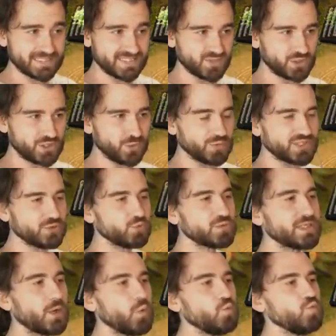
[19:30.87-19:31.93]
Secure his
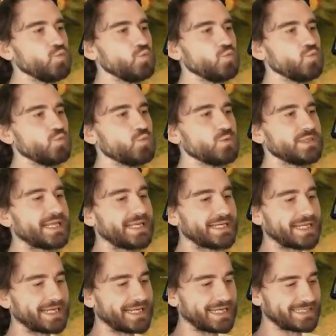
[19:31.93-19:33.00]
route. Oh, then he
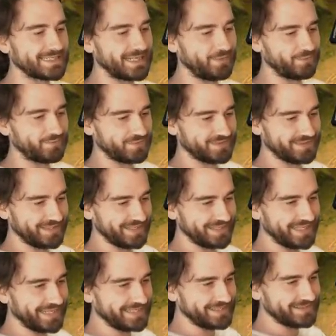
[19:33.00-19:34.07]
can get enough.
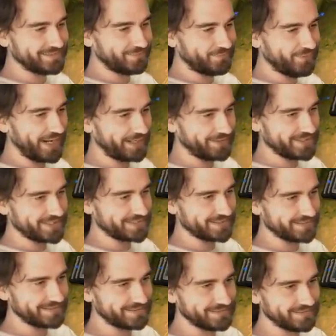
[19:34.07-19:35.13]
Again, fraggers.
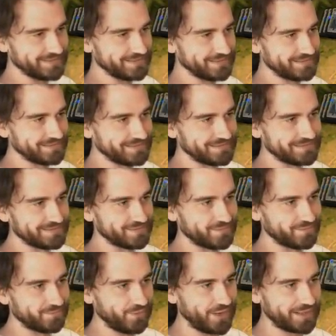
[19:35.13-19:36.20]

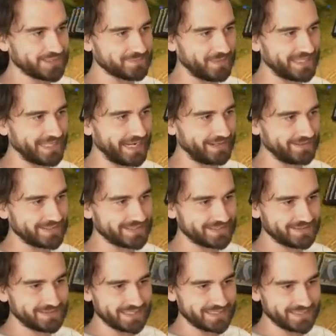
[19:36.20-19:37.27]
Crackers Bandagas.
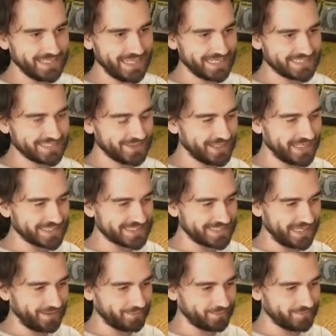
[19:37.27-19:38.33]
Okay, so next turn has
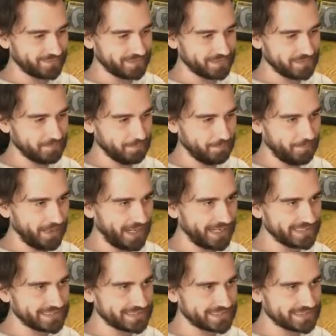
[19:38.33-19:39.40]
enough.
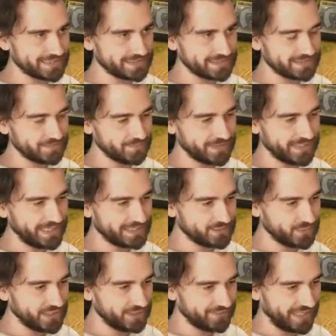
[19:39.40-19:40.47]
But we can get
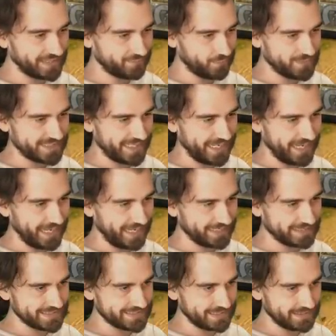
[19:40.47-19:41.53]
rid of that from his
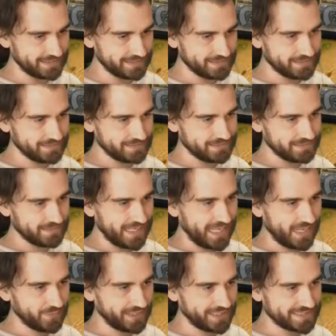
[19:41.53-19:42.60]
hand still.
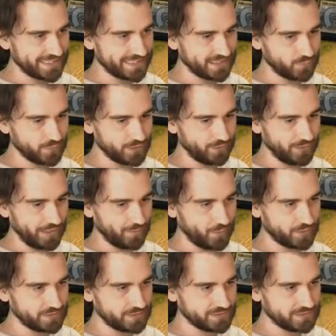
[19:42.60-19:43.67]
I'm gonna attack him with
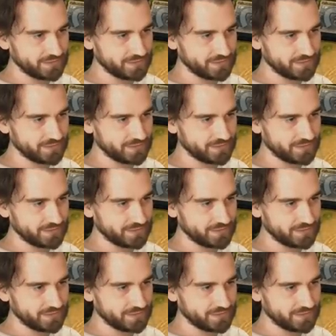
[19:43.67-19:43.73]
Ulamog.